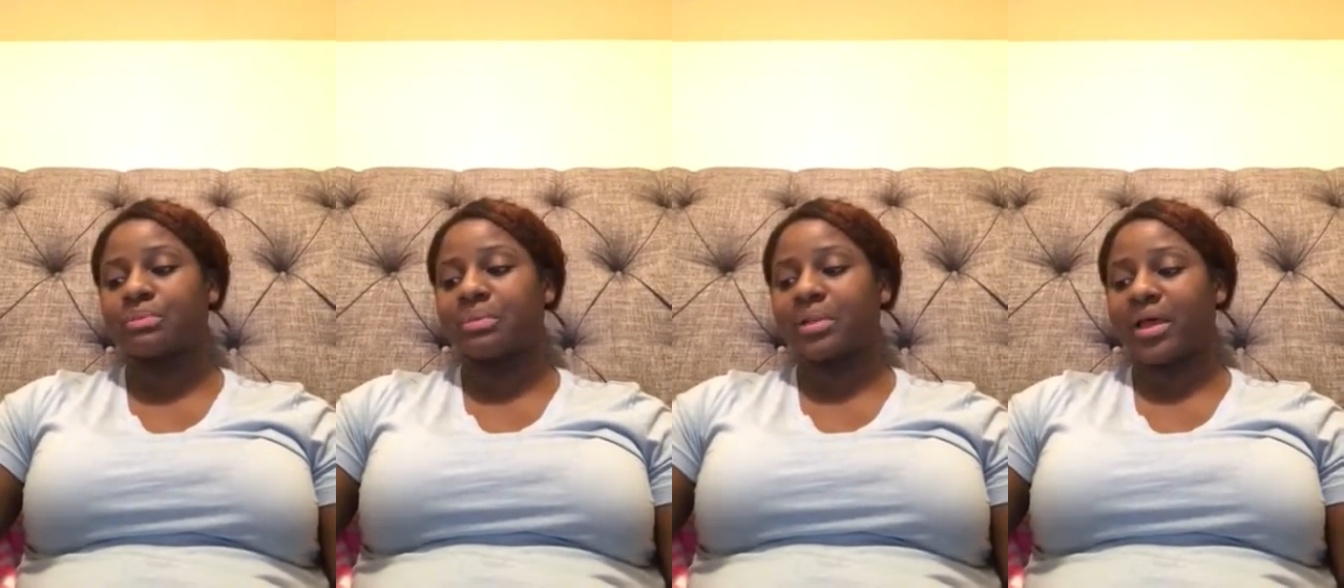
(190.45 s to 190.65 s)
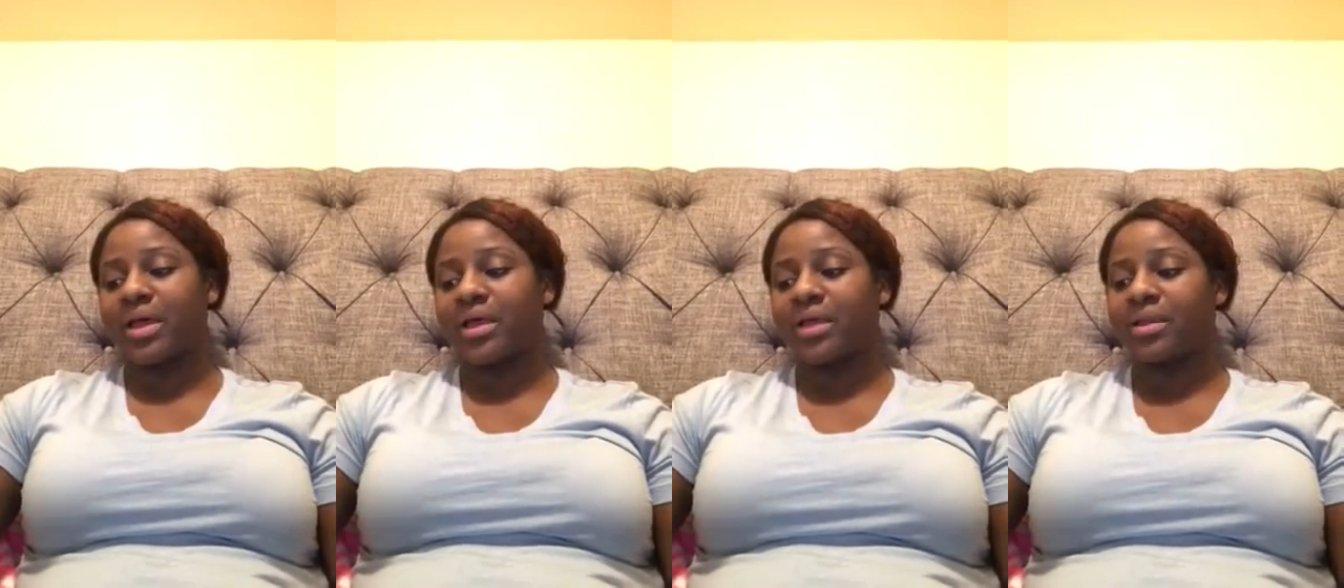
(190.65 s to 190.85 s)

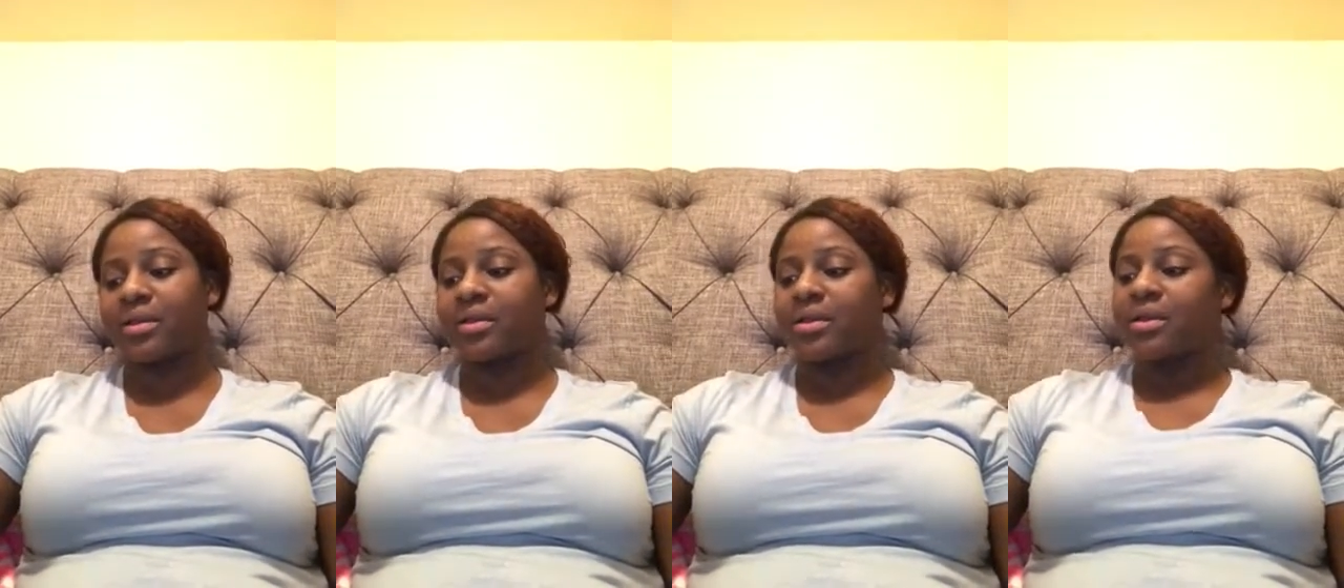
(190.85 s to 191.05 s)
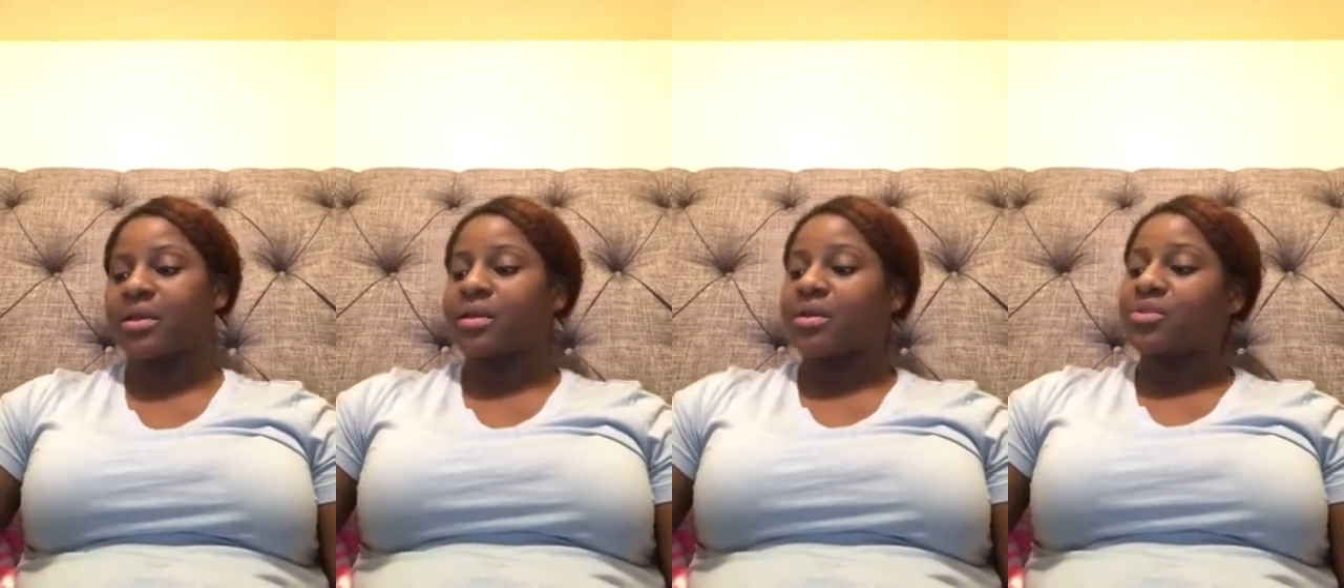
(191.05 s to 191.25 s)

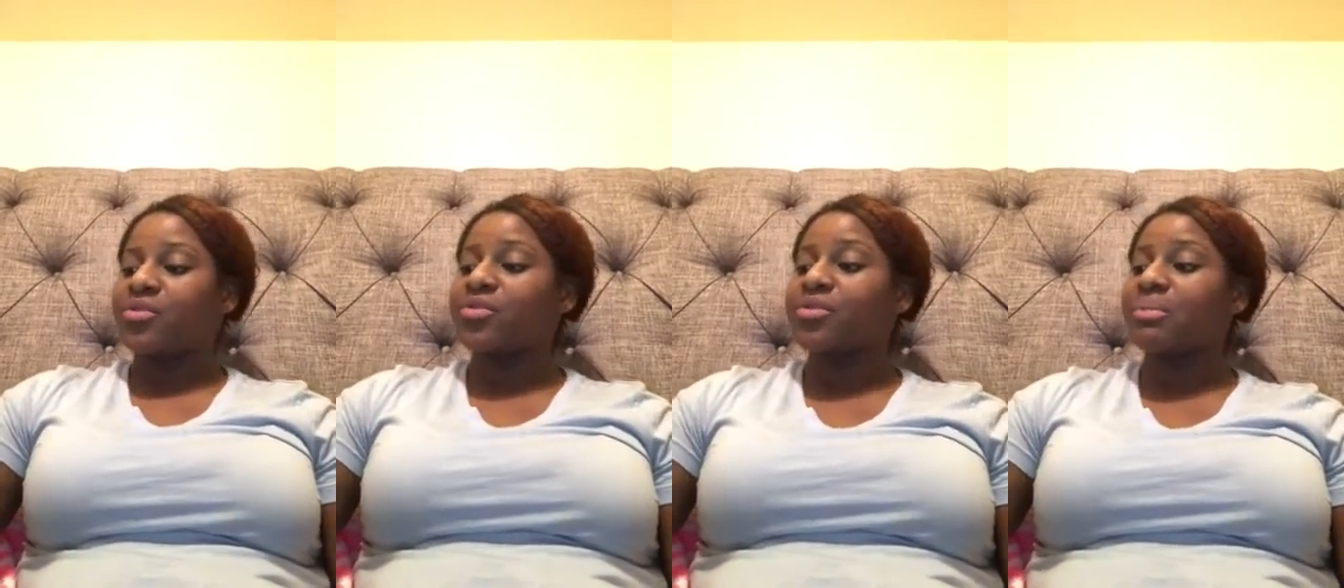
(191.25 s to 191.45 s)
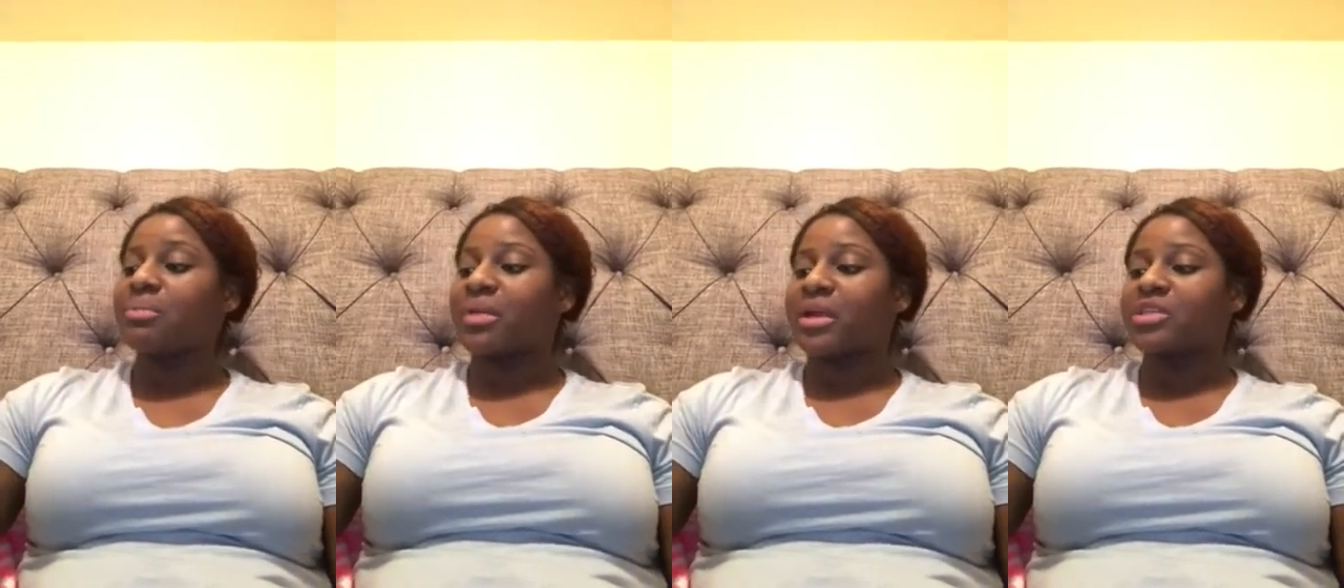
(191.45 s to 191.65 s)

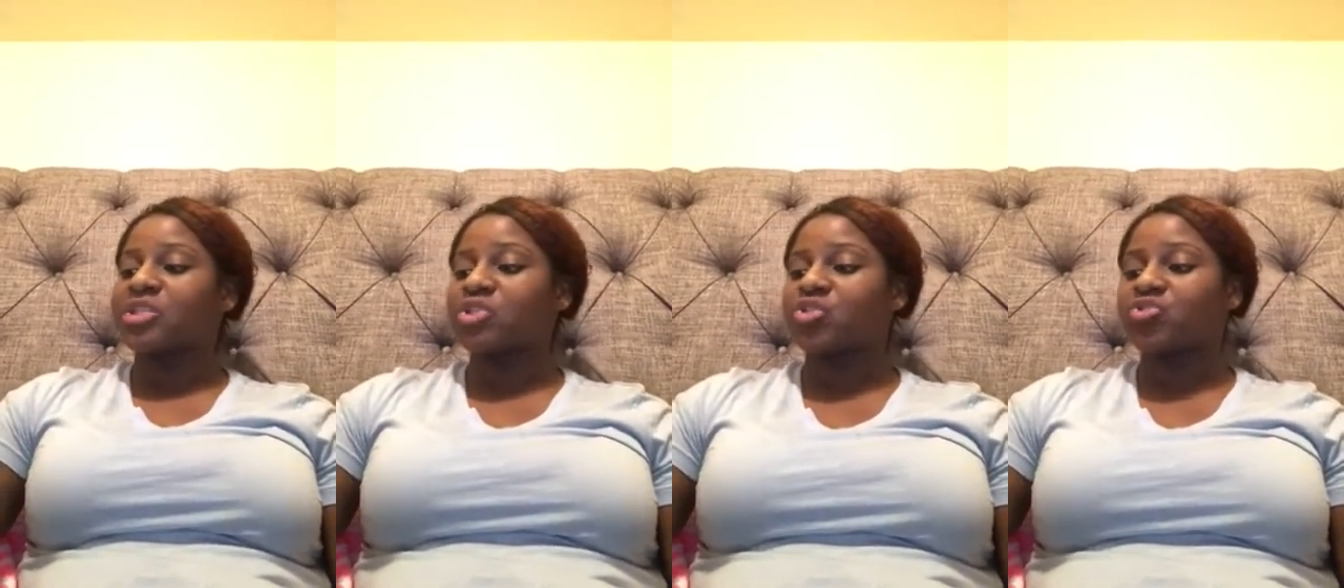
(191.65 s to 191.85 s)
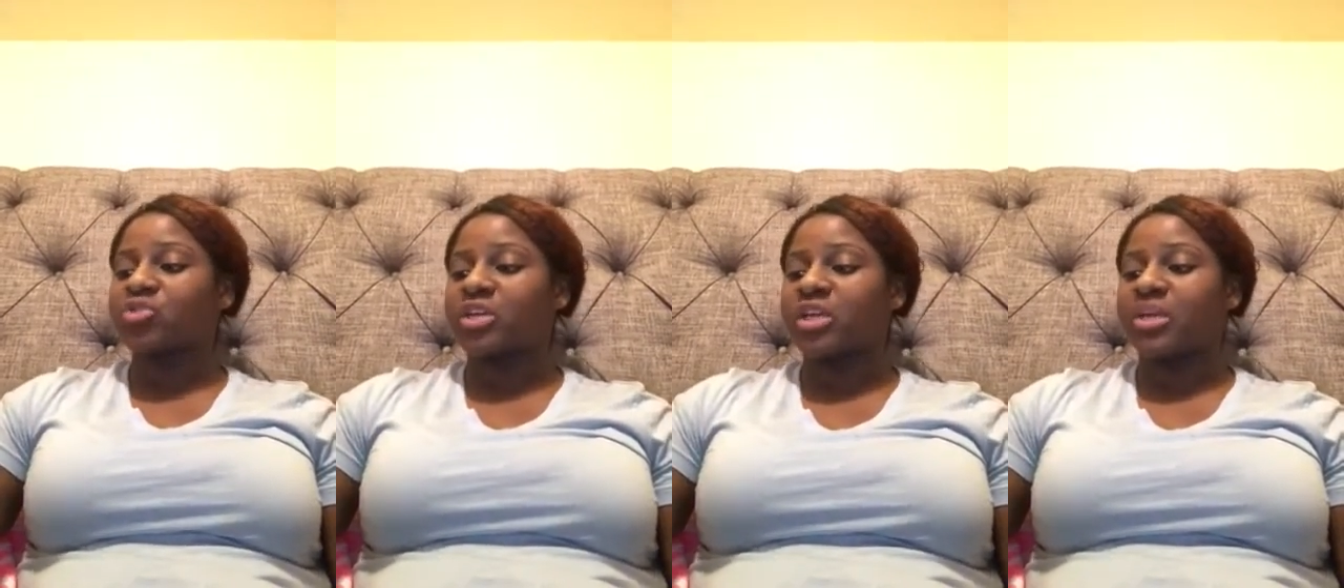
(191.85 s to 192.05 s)
the
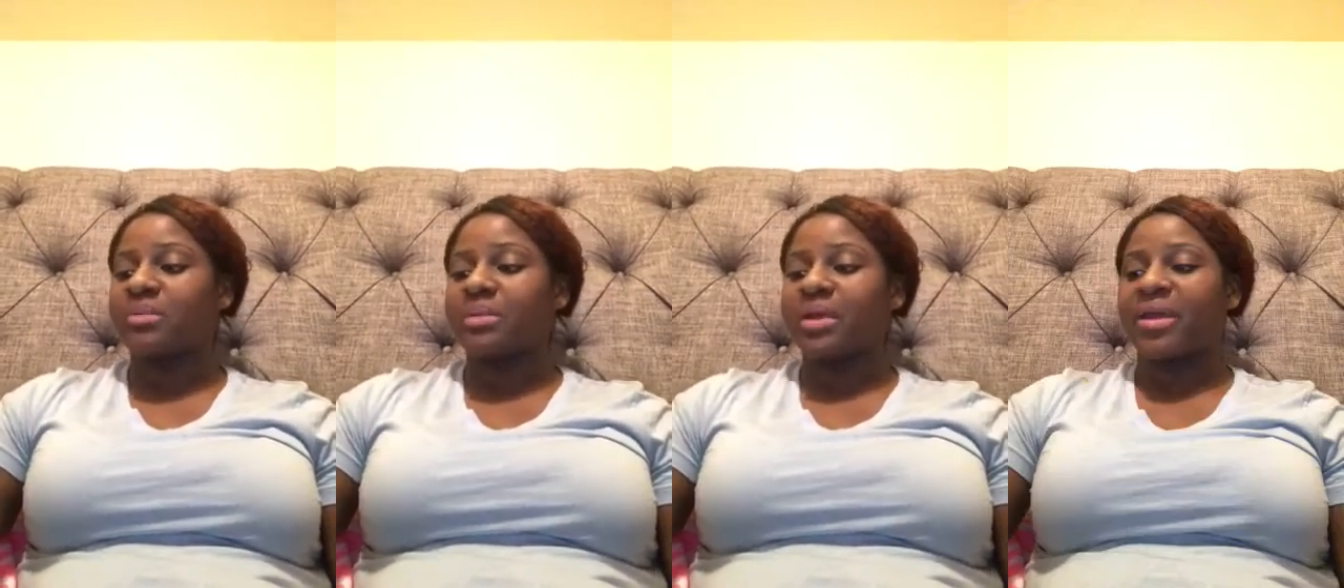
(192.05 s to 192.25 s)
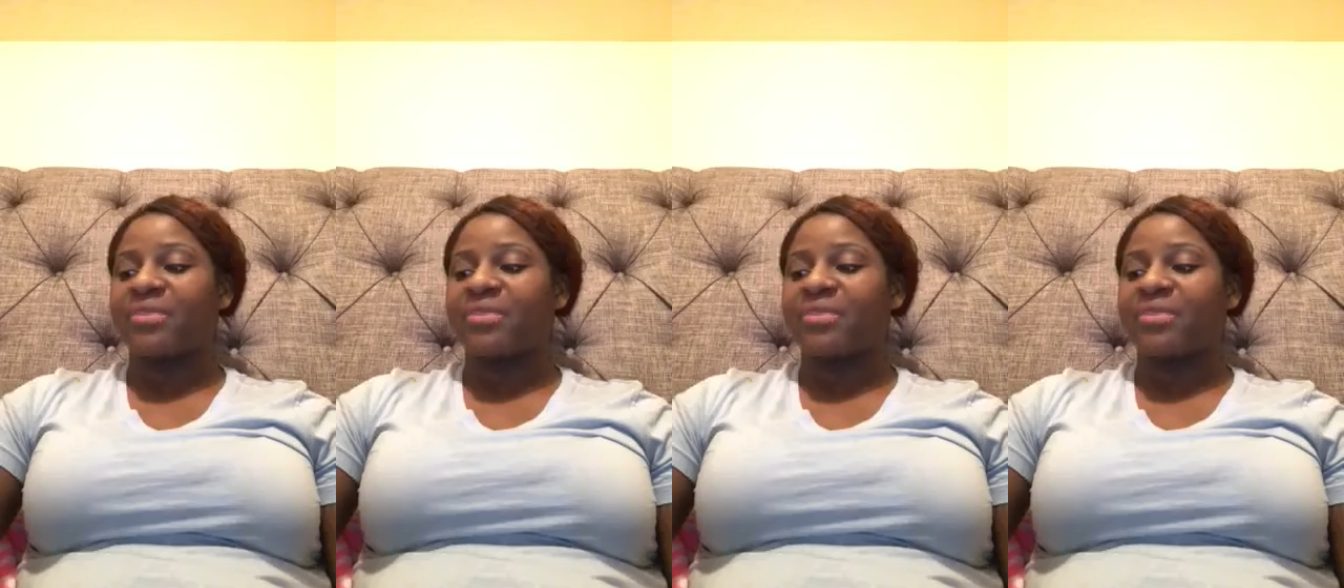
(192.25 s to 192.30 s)
bloodstream